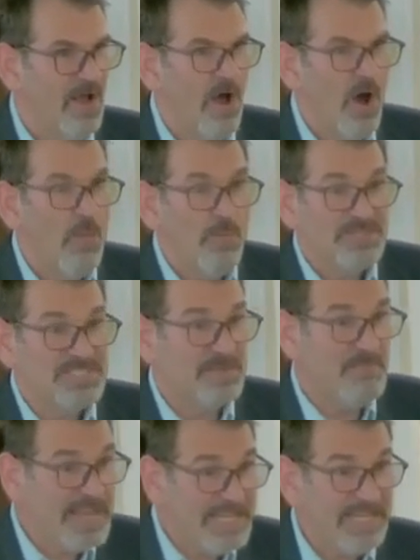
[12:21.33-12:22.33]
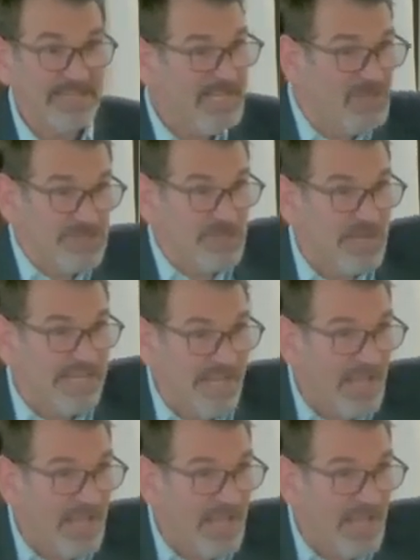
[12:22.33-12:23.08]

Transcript: Almost immediately, you try to get